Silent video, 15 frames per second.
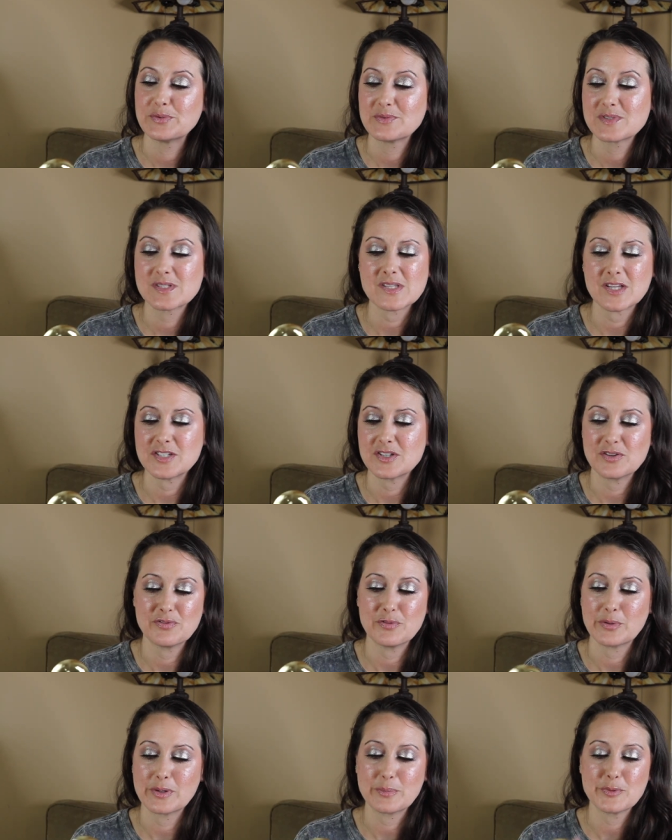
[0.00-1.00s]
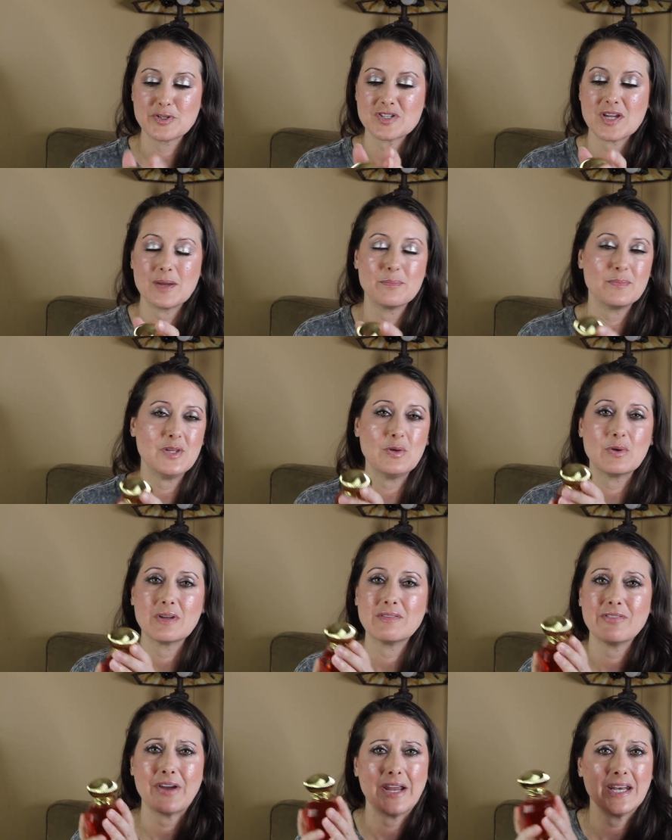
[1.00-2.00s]
Such an affordable gem. You
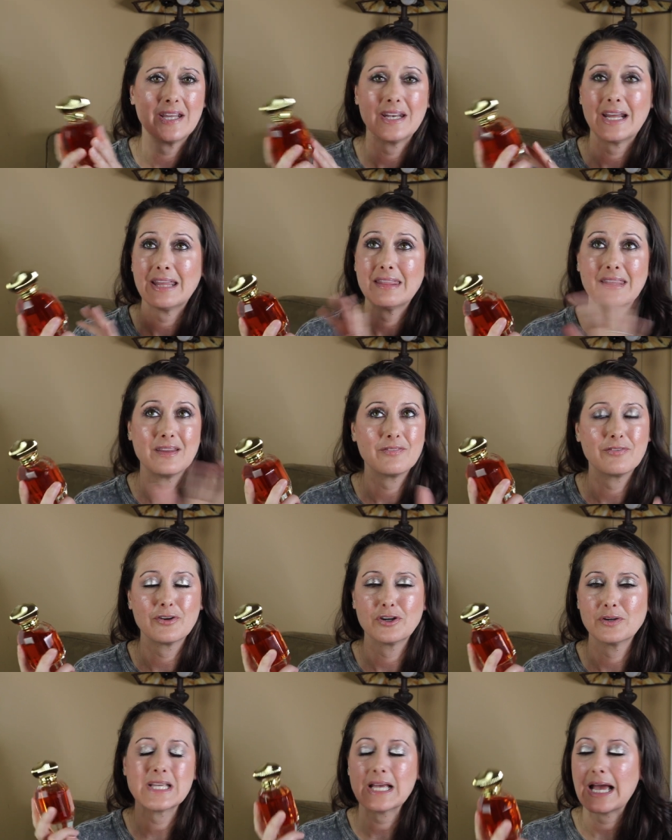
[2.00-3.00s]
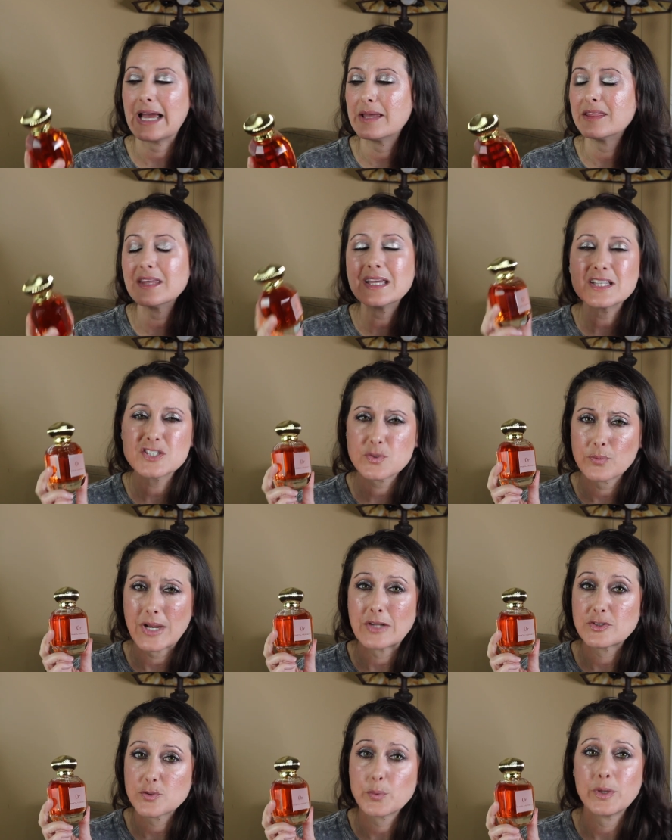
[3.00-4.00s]
can find it, I think for, I think it's
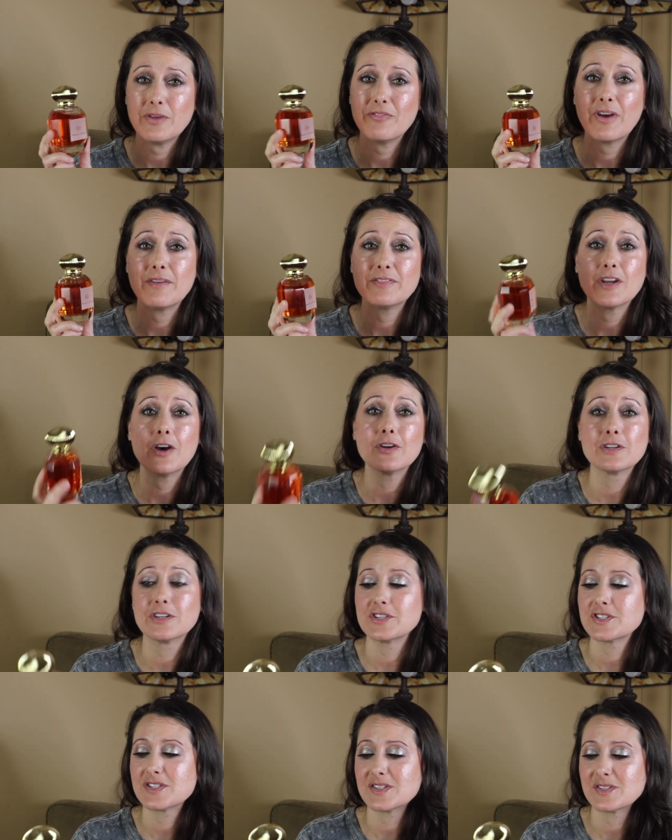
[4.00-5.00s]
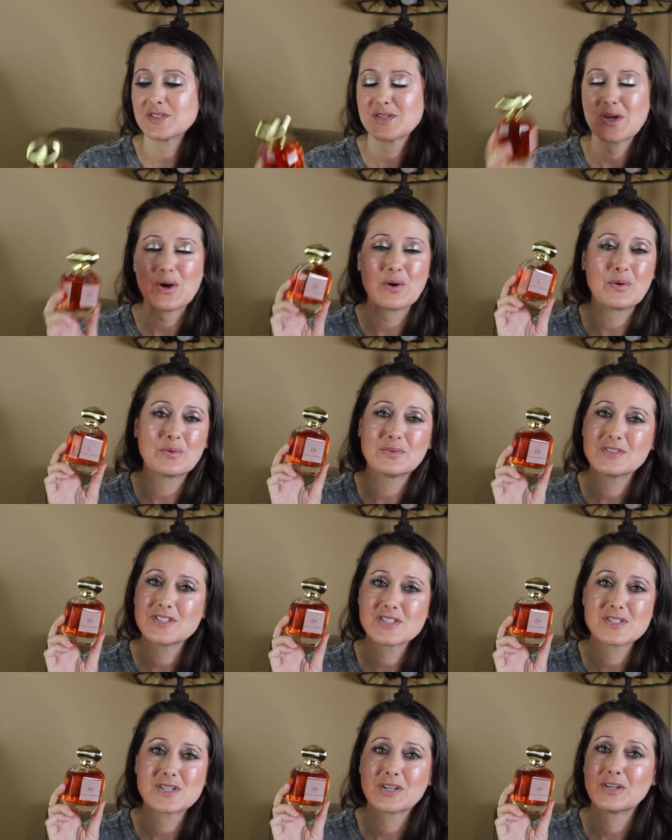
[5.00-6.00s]
around $25. So
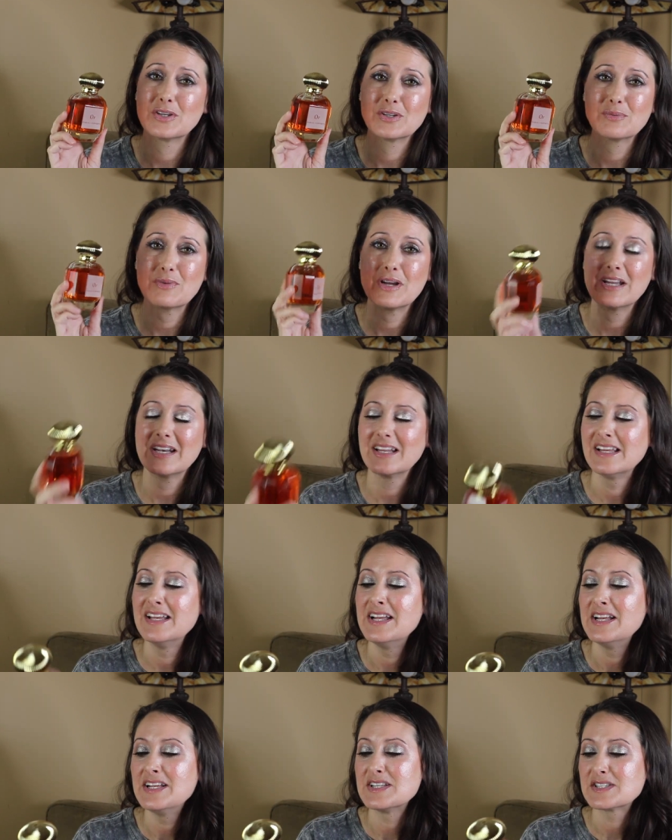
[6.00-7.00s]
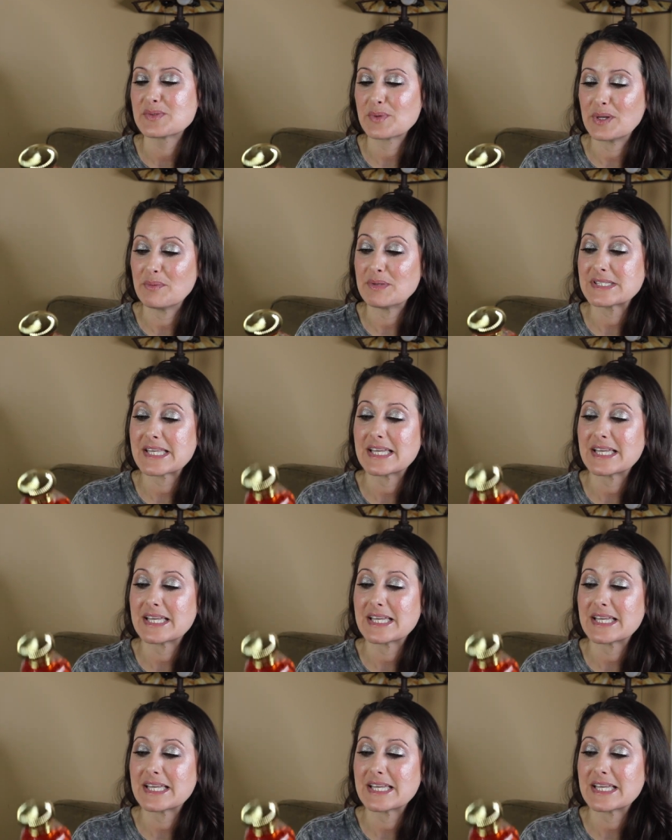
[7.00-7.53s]
just a good one. So anyways,